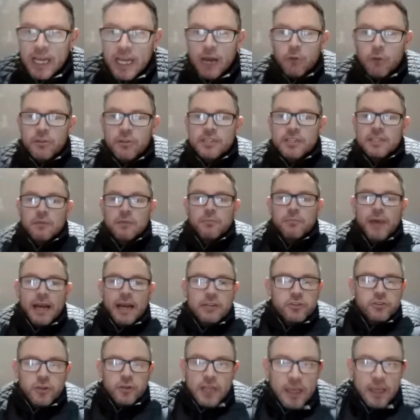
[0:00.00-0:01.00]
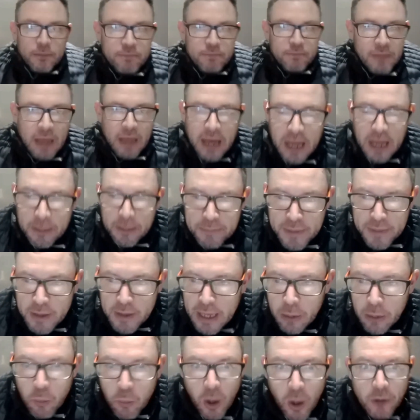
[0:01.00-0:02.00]
How will this impact on him?
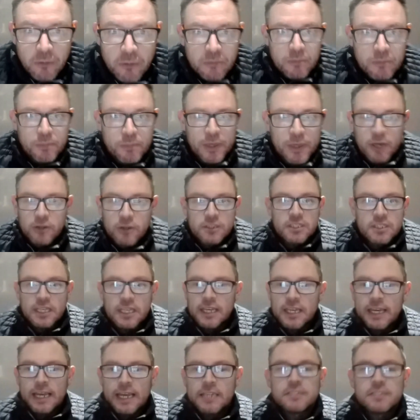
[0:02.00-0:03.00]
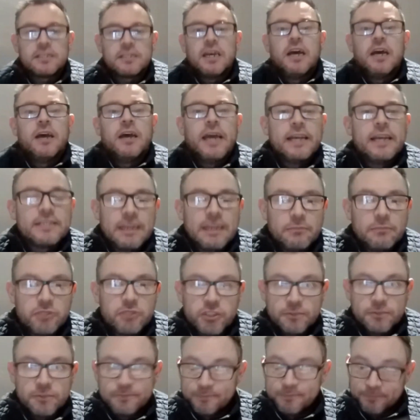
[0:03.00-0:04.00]
It won't, because he gets
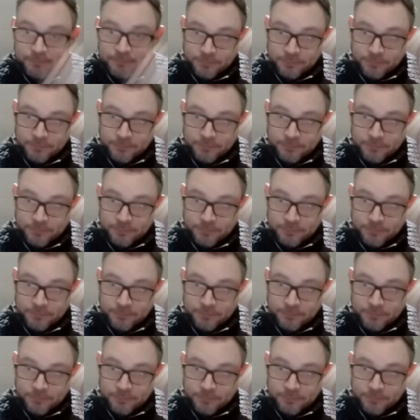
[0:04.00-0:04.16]
exemption.